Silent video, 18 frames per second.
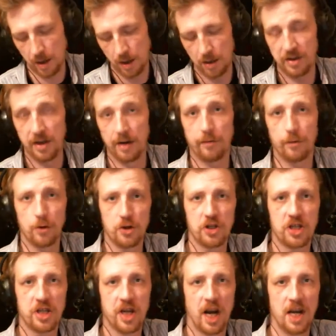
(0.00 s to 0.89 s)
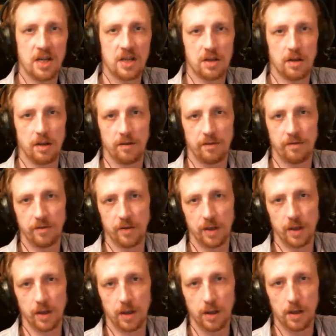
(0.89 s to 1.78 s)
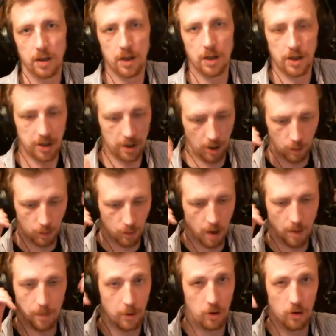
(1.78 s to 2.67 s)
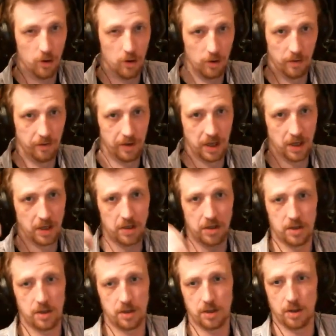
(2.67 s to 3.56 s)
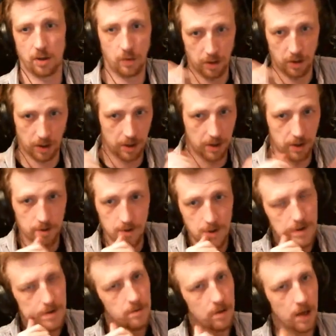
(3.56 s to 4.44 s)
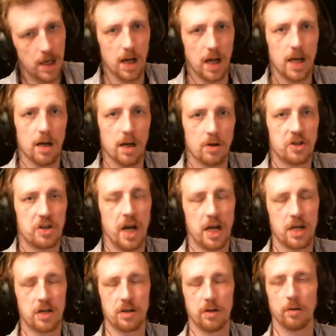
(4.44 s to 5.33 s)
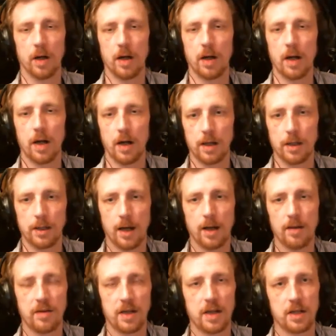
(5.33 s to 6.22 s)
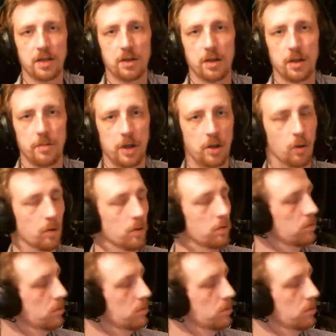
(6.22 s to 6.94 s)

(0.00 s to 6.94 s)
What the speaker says: different size of rubber things, so you can. It looks nice though. I think it's going to be cool.